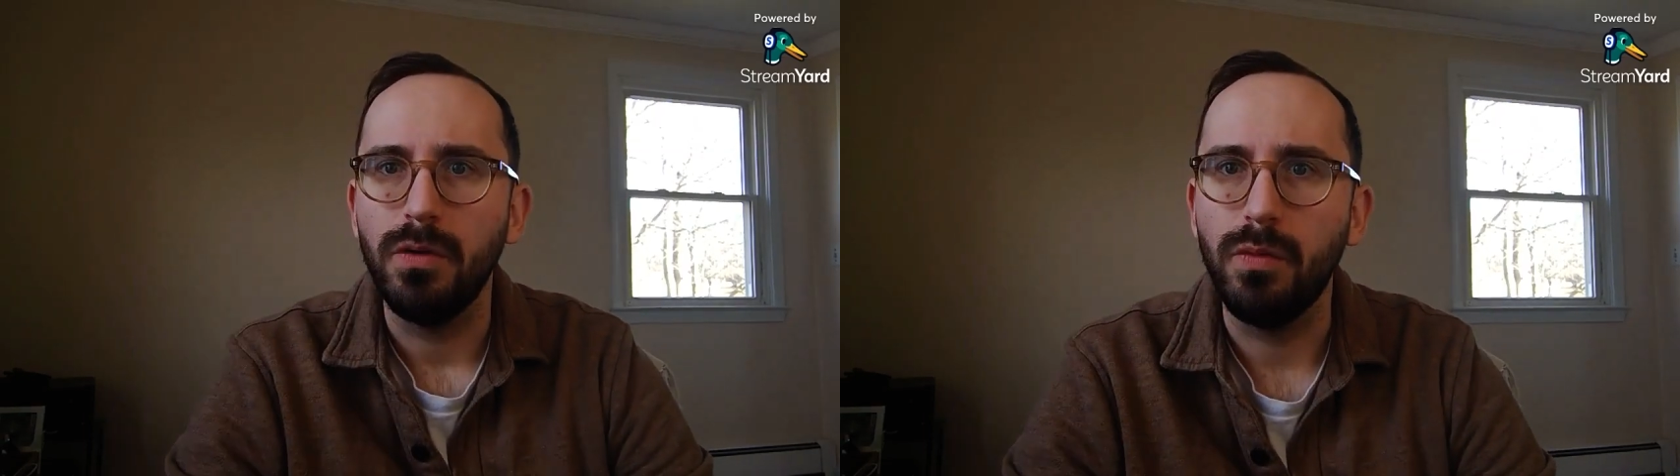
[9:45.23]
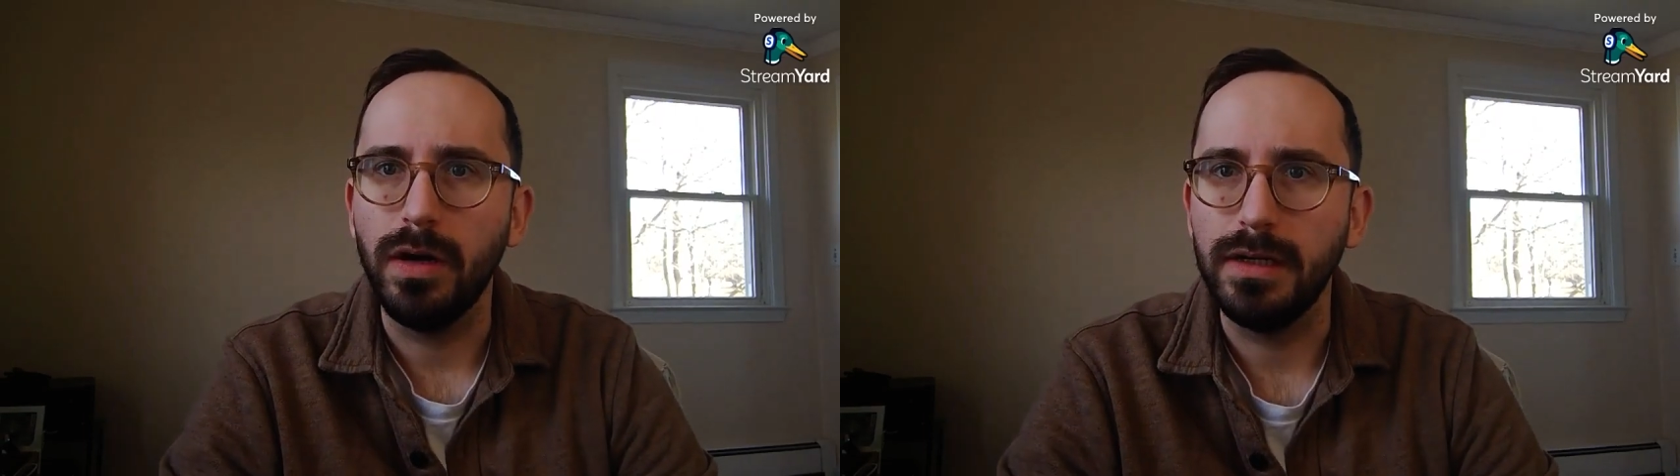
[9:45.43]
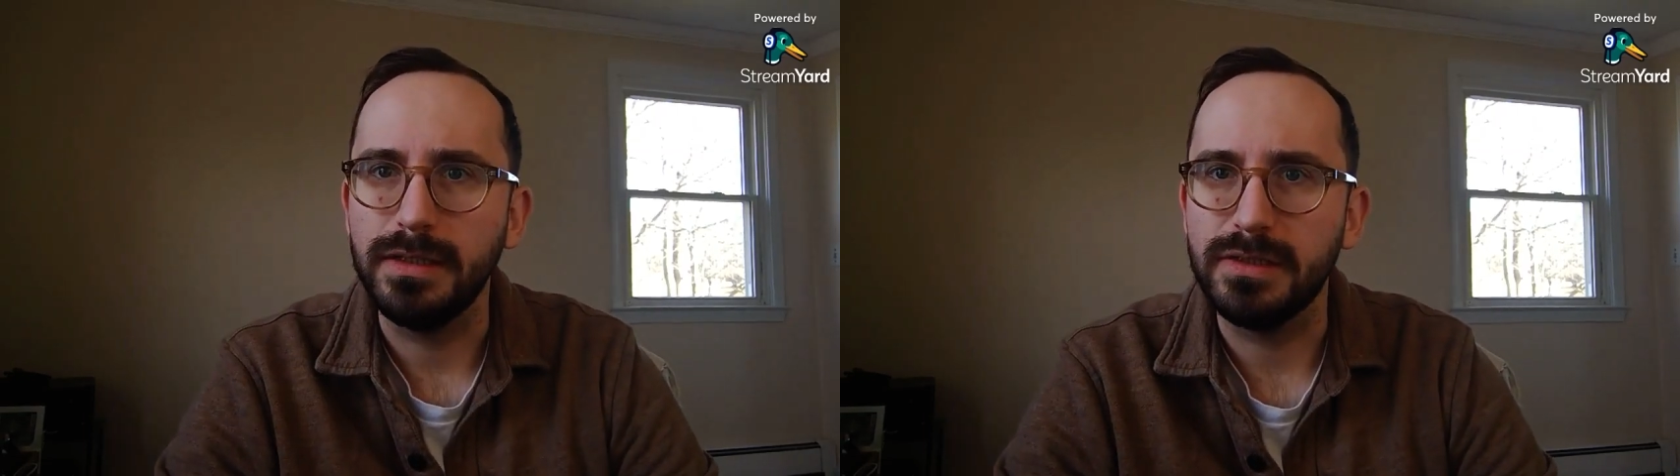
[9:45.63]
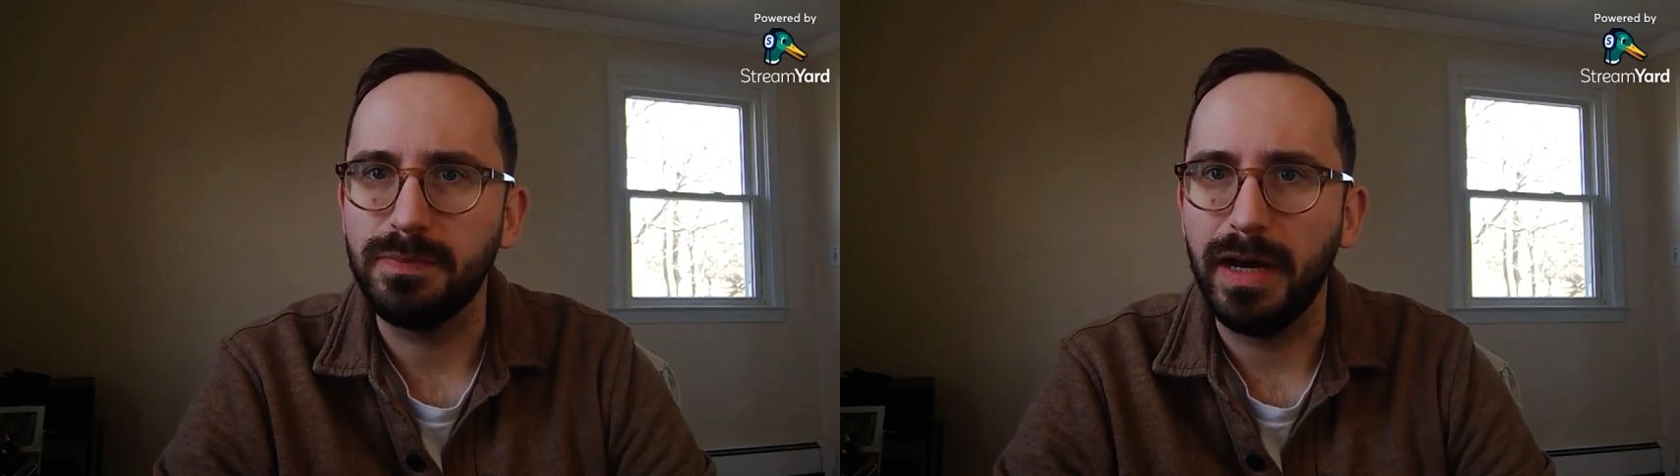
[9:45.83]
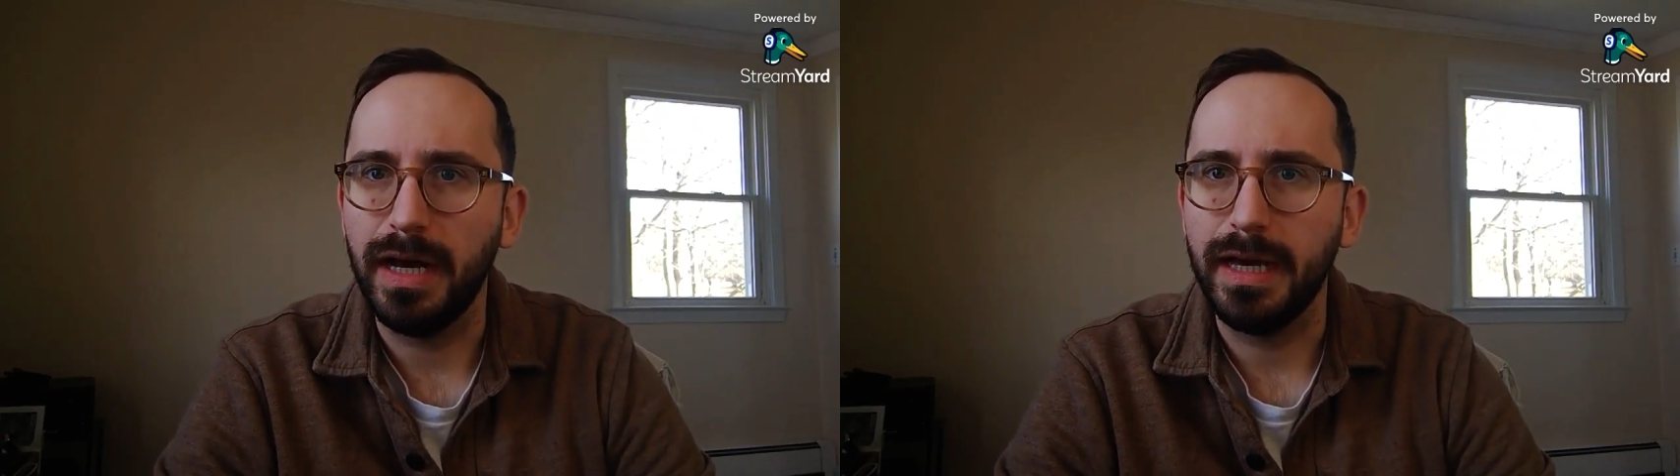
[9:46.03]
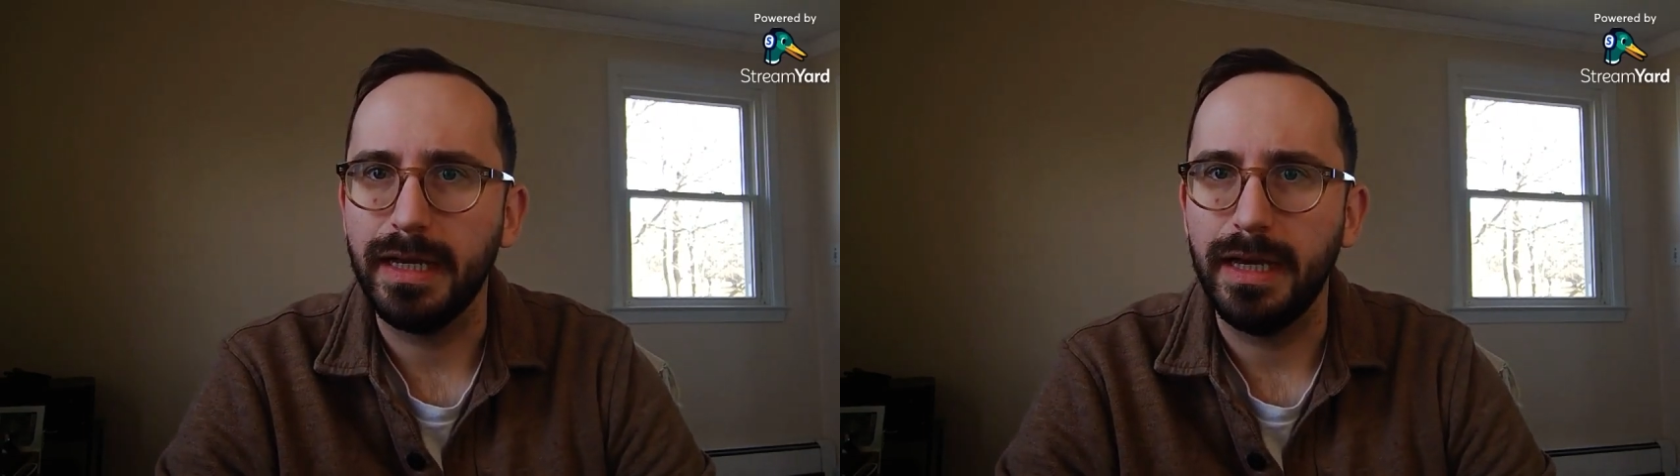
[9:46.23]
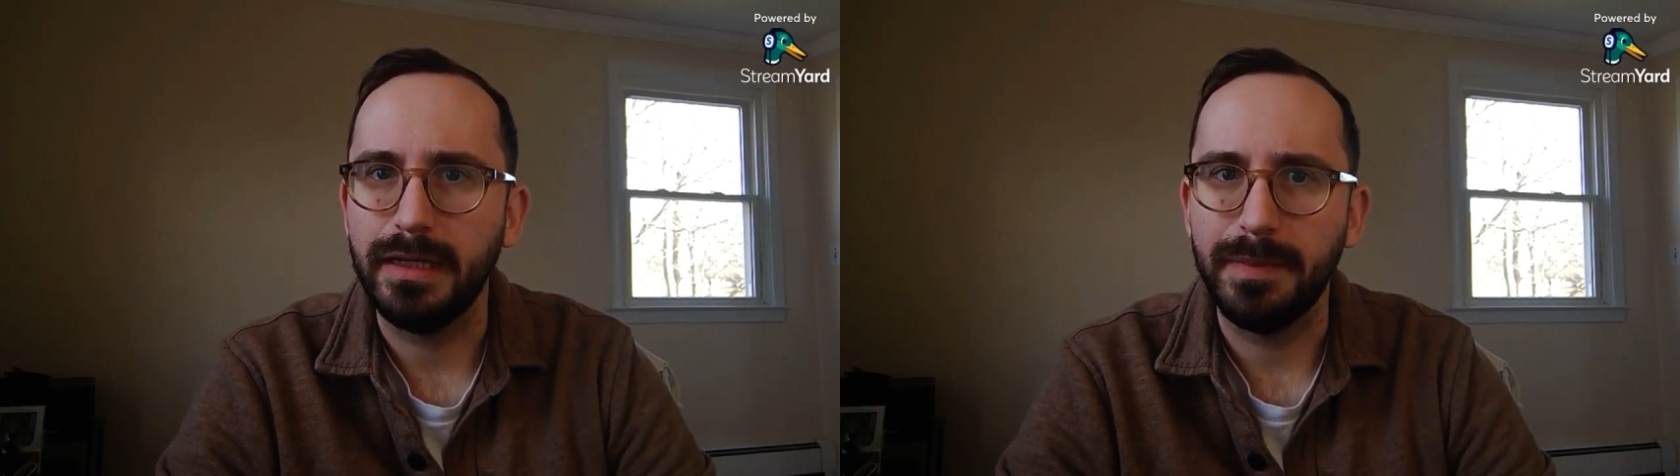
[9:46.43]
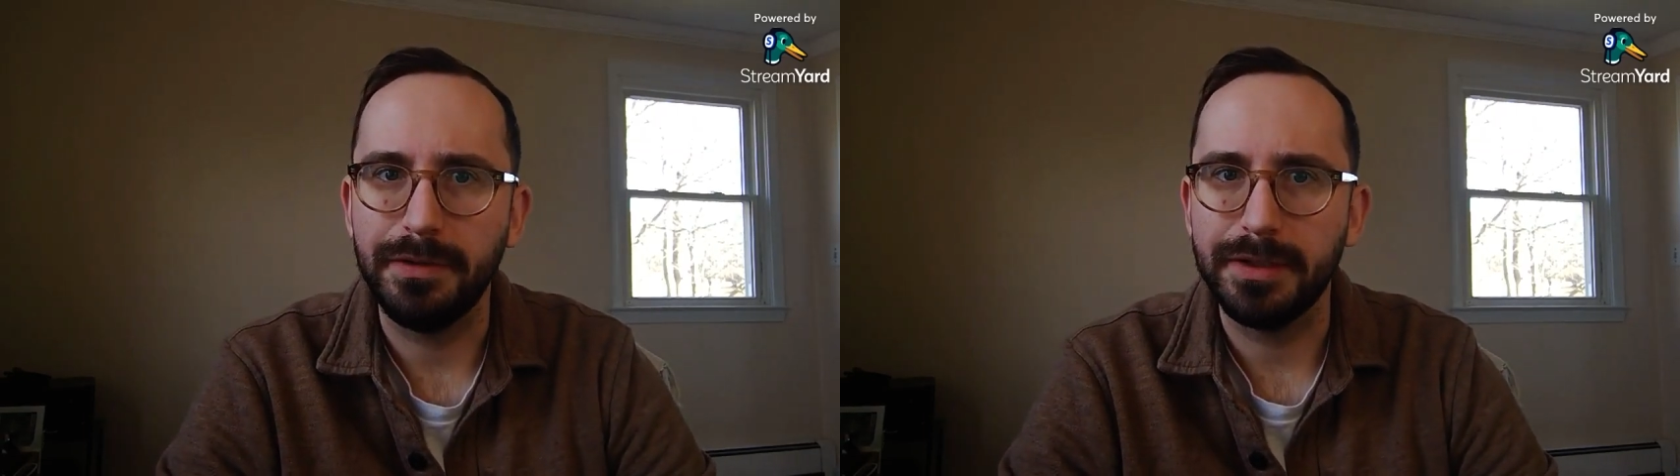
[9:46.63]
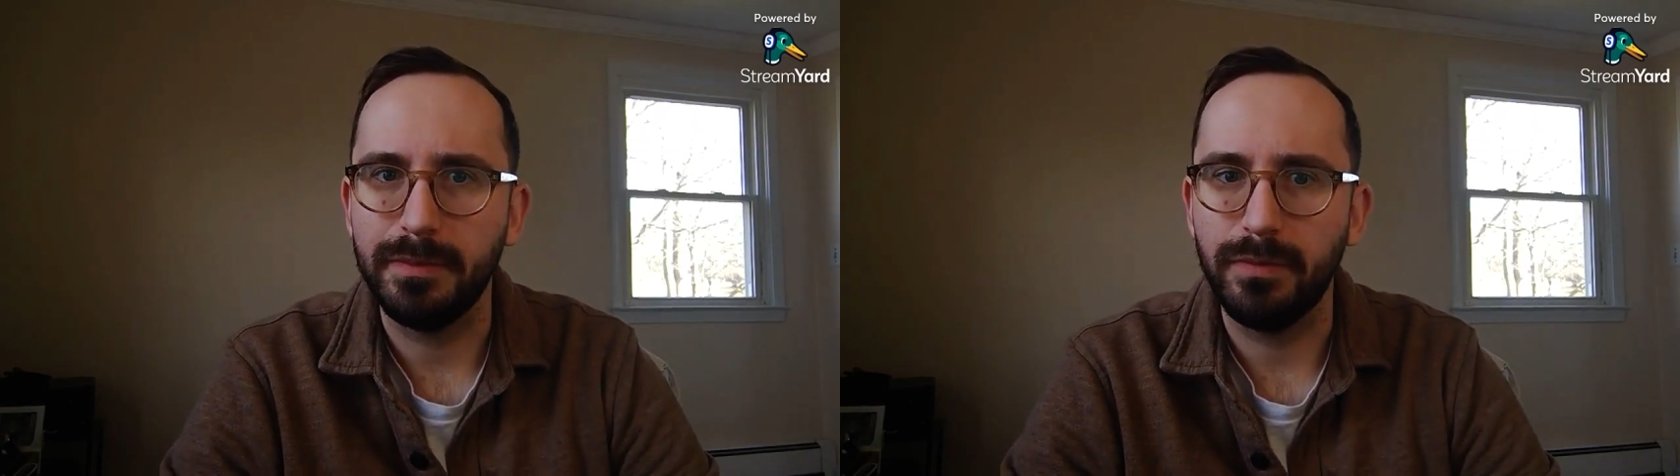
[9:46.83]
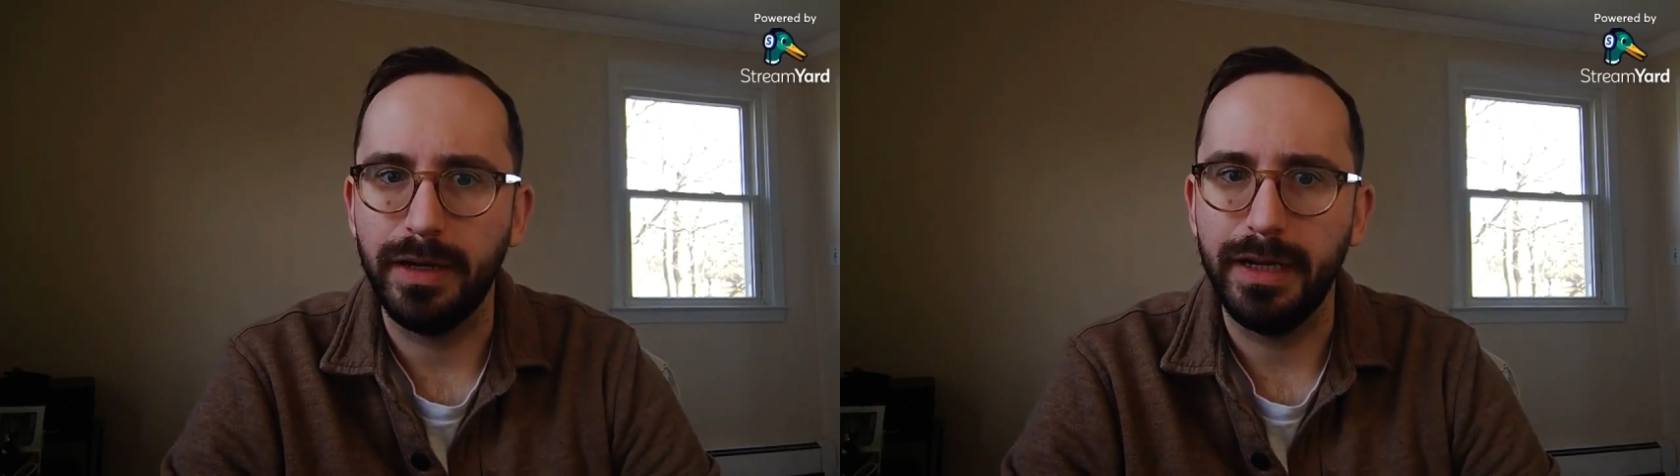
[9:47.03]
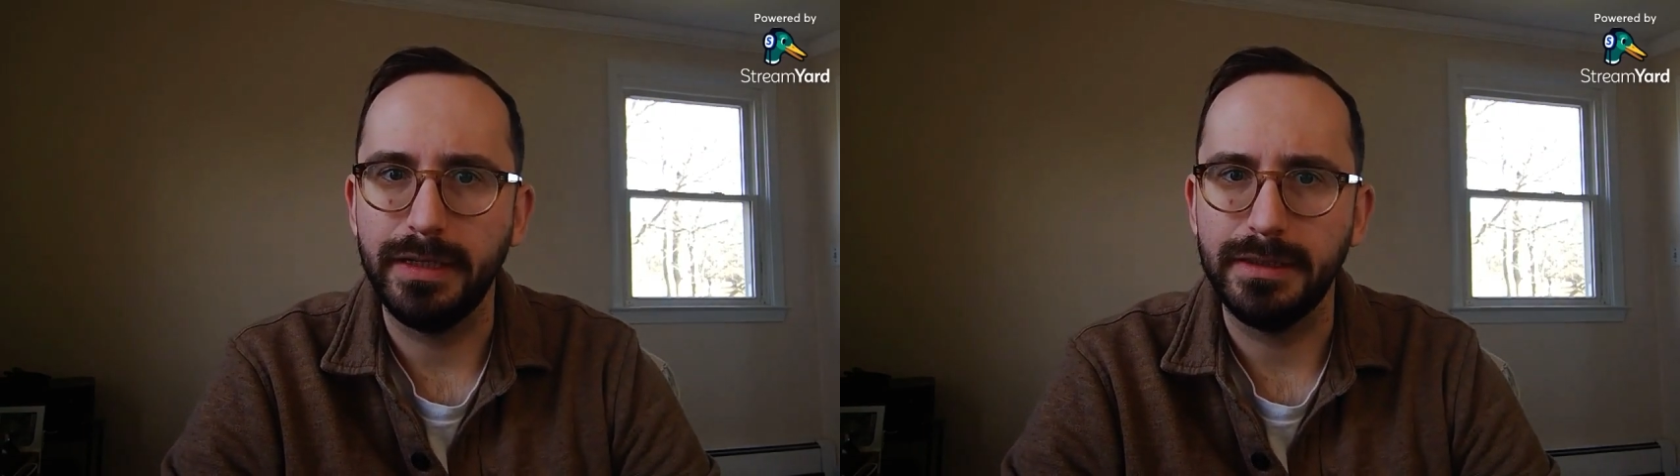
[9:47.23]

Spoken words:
was by an American brand,